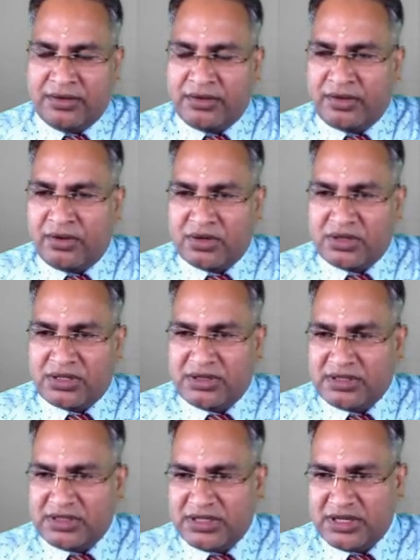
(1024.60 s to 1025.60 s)
nodes
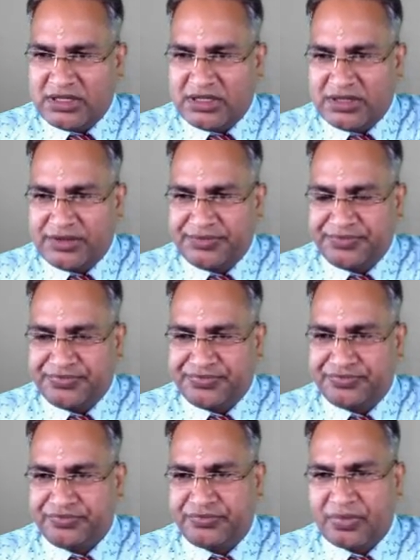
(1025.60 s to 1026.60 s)
6
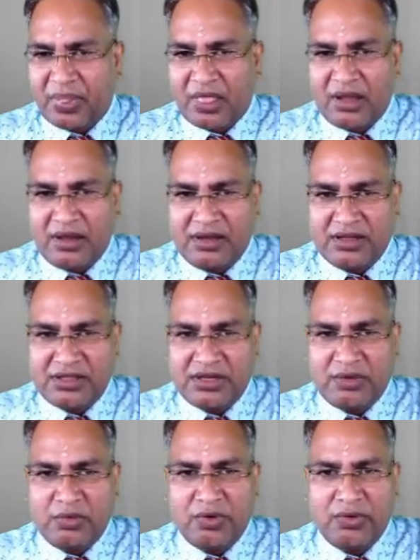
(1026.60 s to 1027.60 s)
is
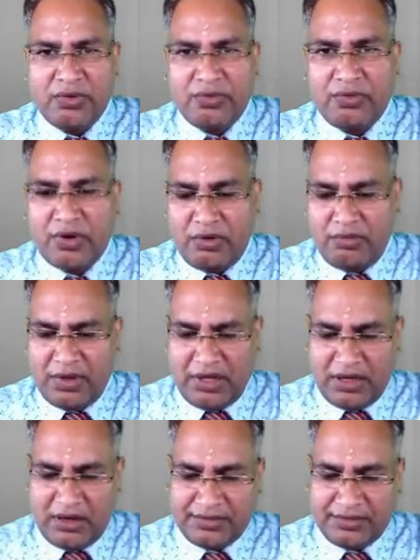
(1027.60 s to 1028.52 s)
removed from here.